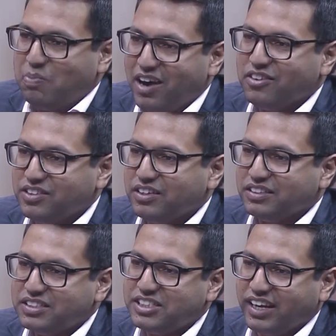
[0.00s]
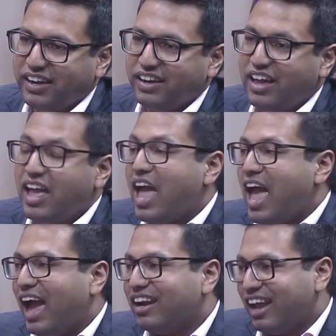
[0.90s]
part of the share.
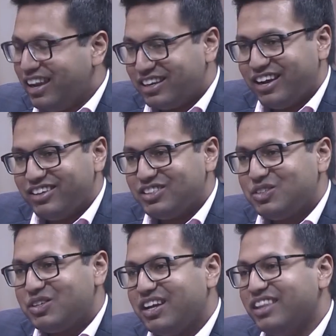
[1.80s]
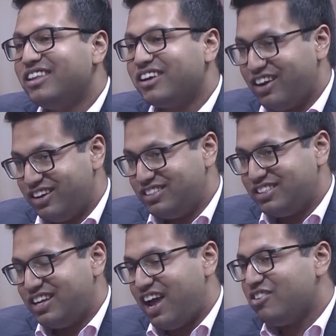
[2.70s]
And in the current
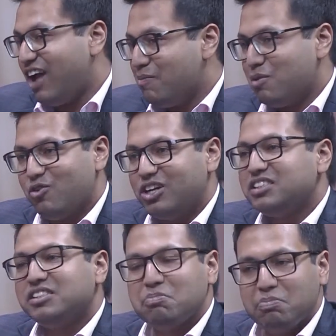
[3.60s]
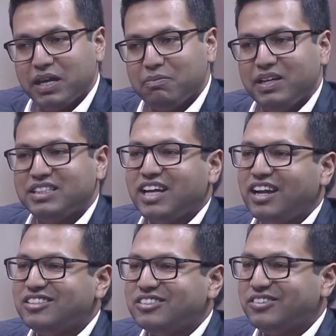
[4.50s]
scenario, Apple Watch is a big
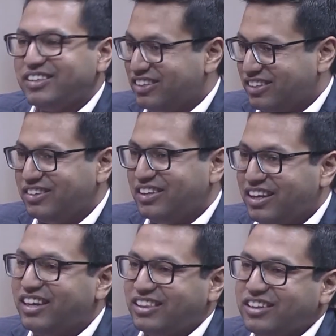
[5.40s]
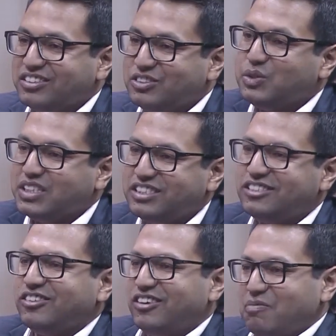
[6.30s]
challenger in the
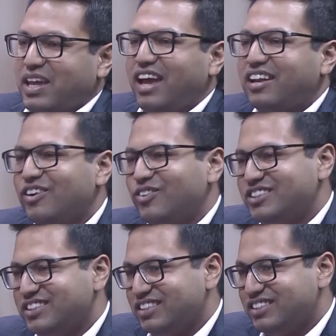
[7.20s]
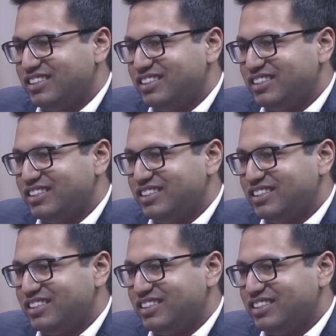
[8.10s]
Swiss or mechanical watch industry.